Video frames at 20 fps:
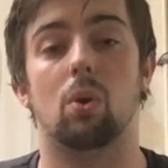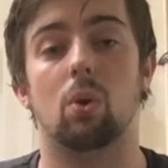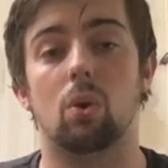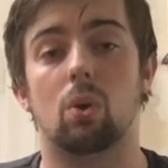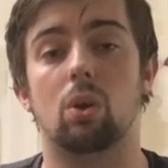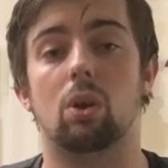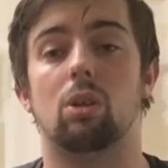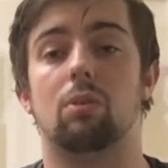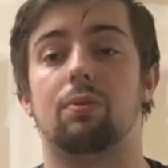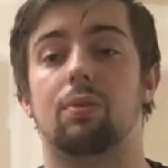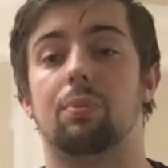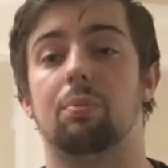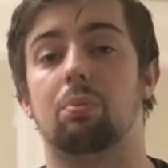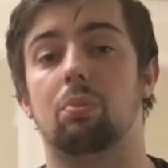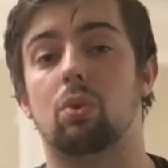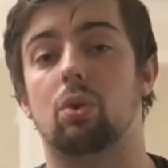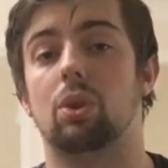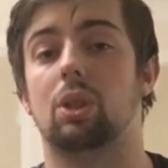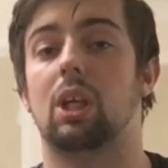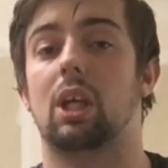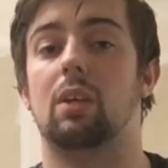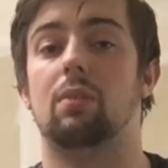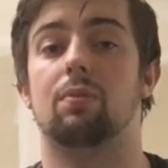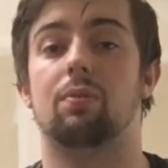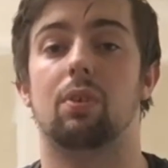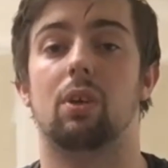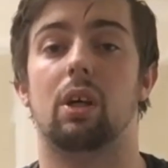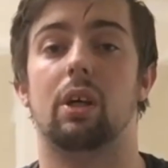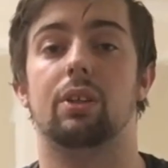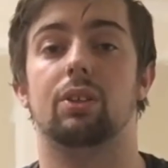or for more game
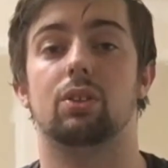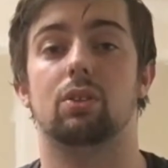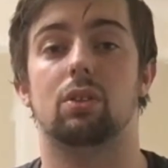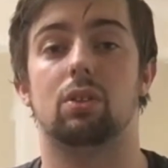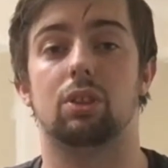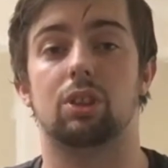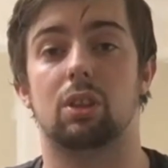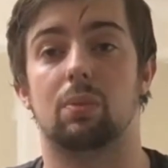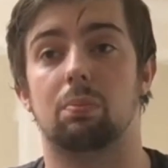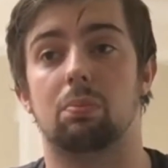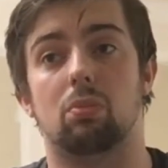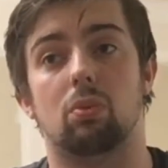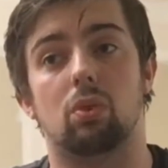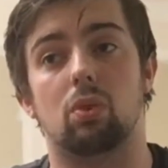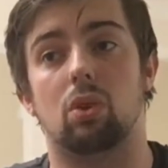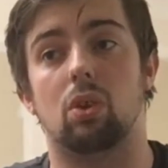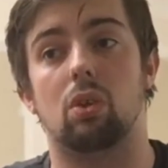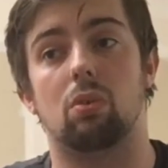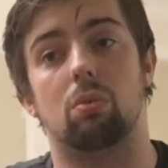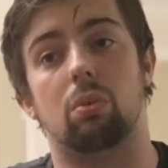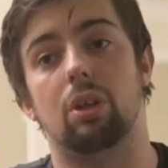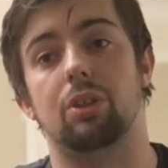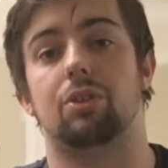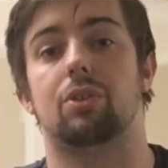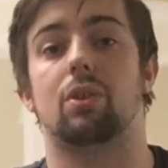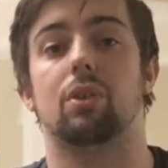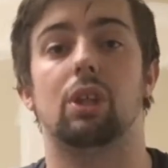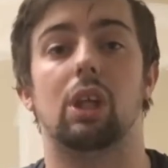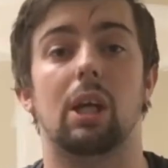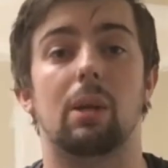finds, or some more
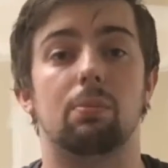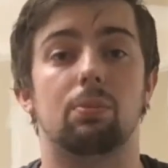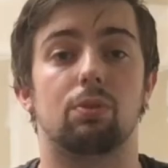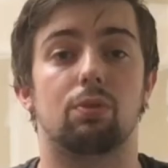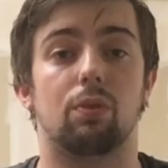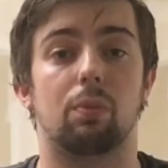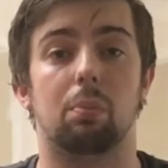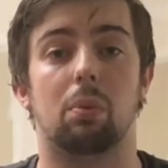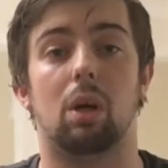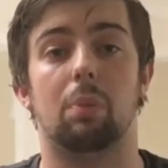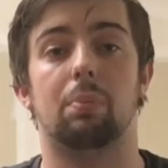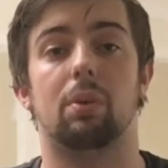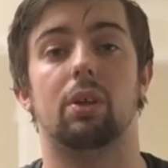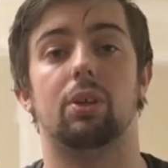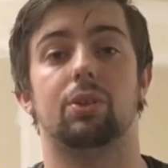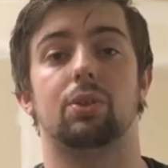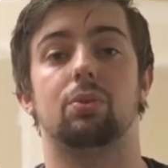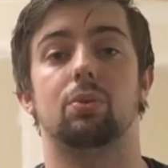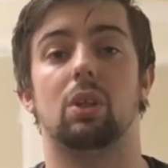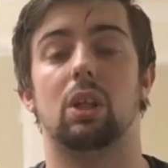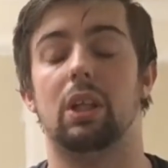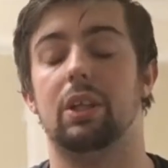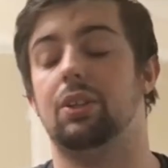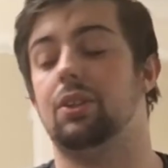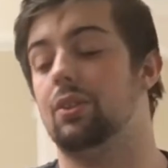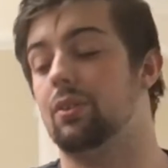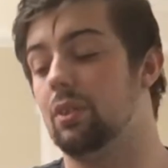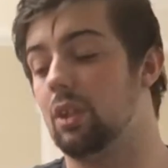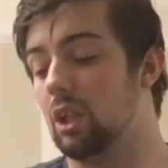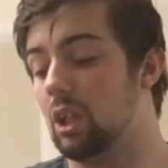retro games for my personal
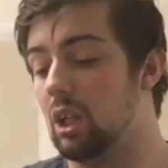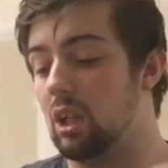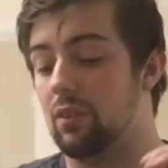collection.